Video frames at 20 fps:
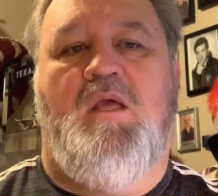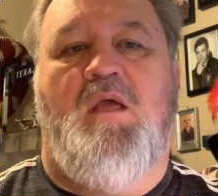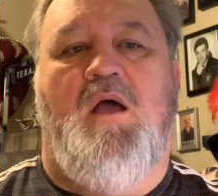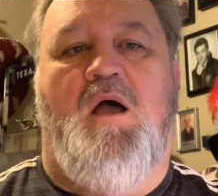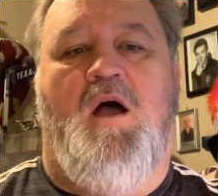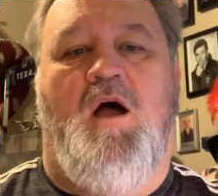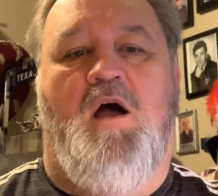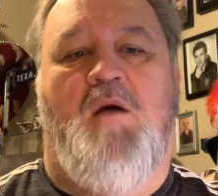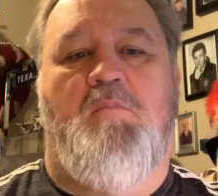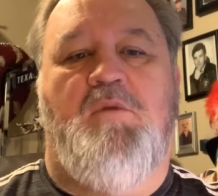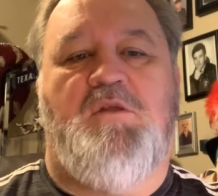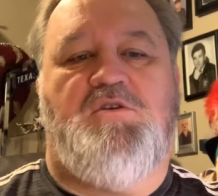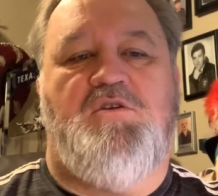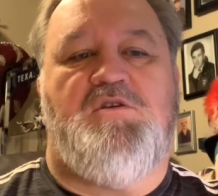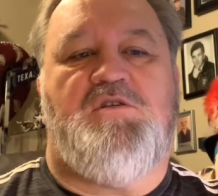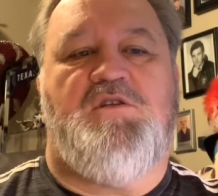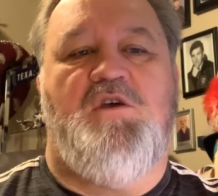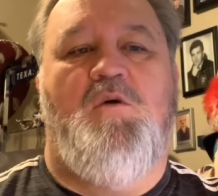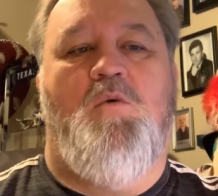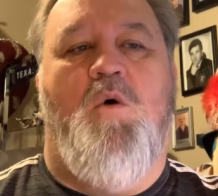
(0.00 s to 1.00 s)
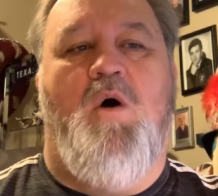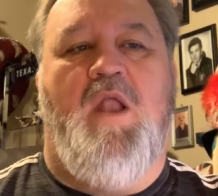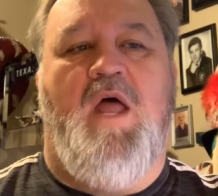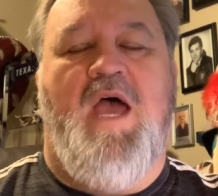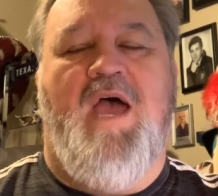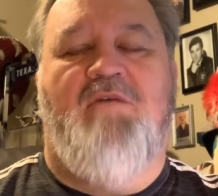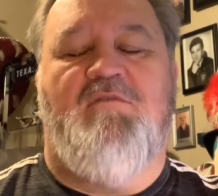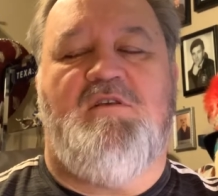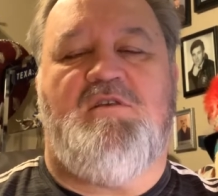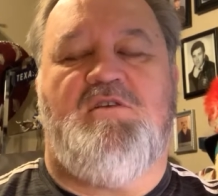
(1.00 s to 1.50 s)
uh, but you still want to
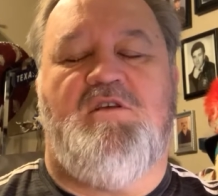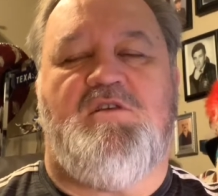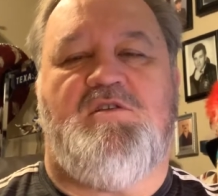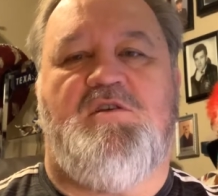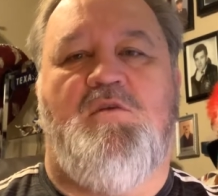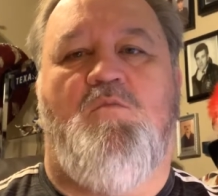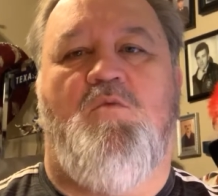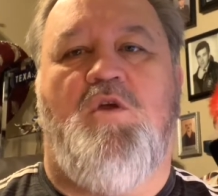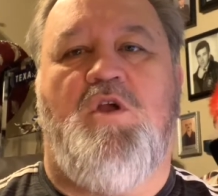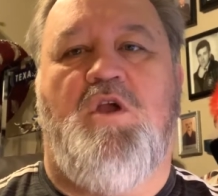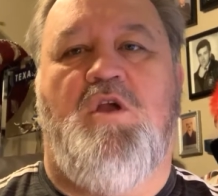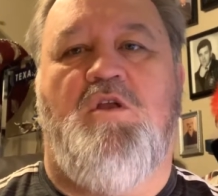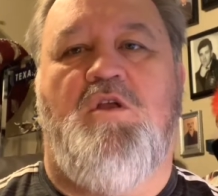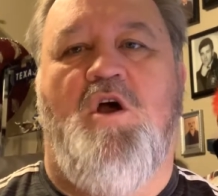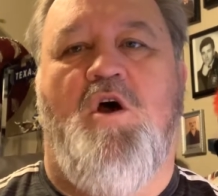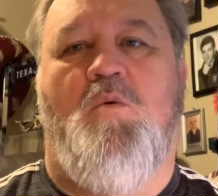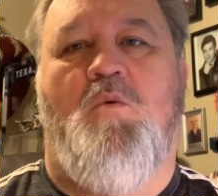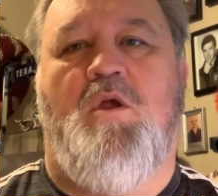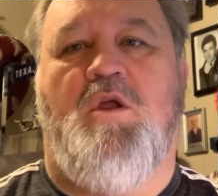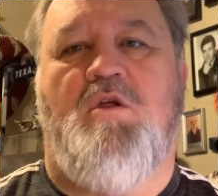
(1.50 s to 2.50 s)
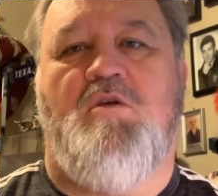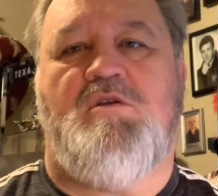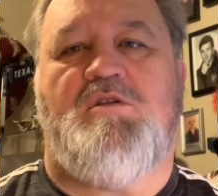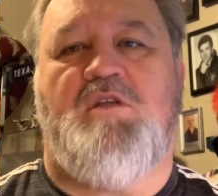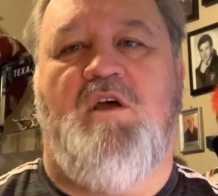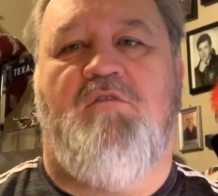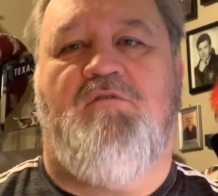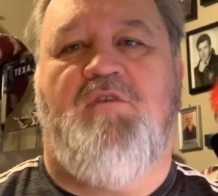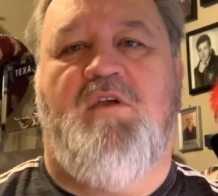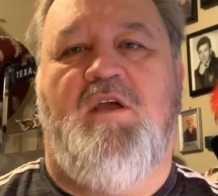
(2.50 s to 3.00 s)
have a system where you know where your
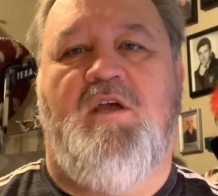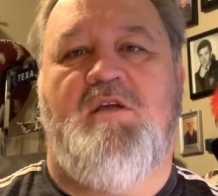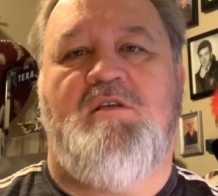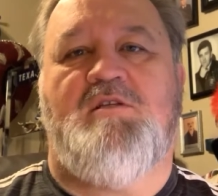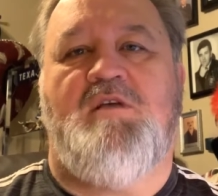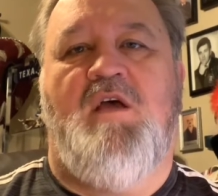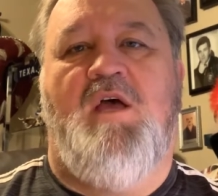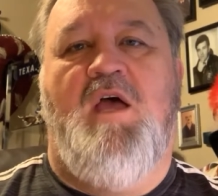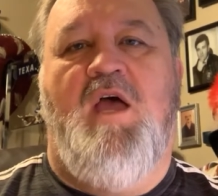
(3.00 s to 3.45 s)
stuff is.